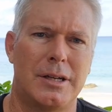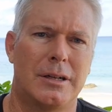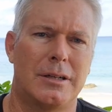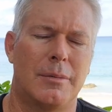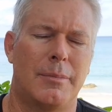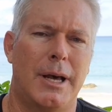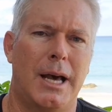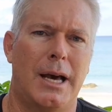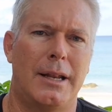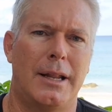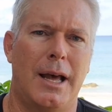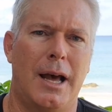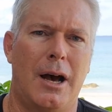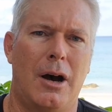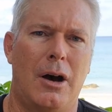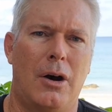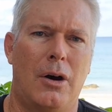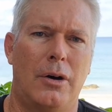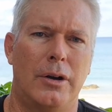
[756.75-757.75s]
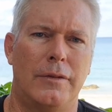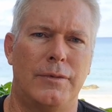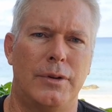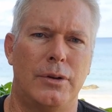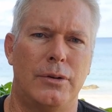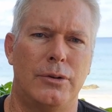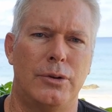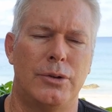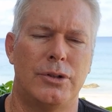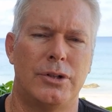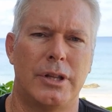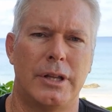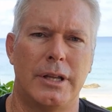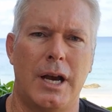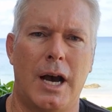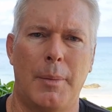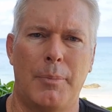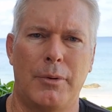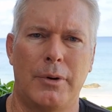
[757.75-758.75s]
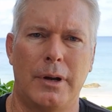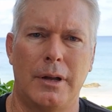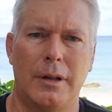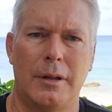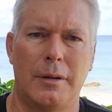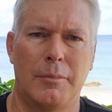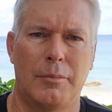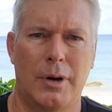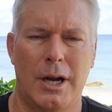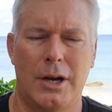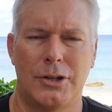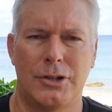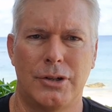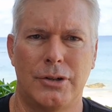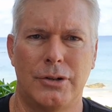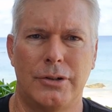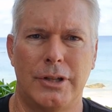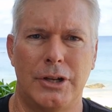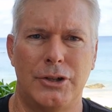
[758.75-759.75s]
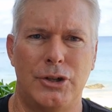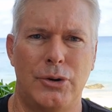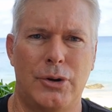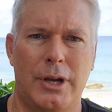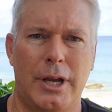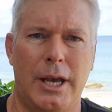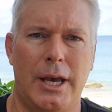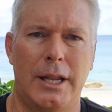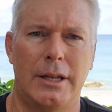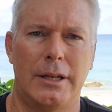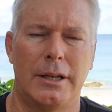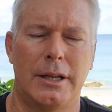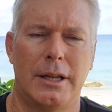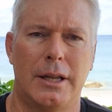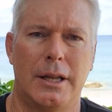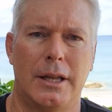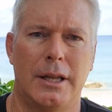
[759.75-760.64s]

talked about how if you use the Opera browser that you can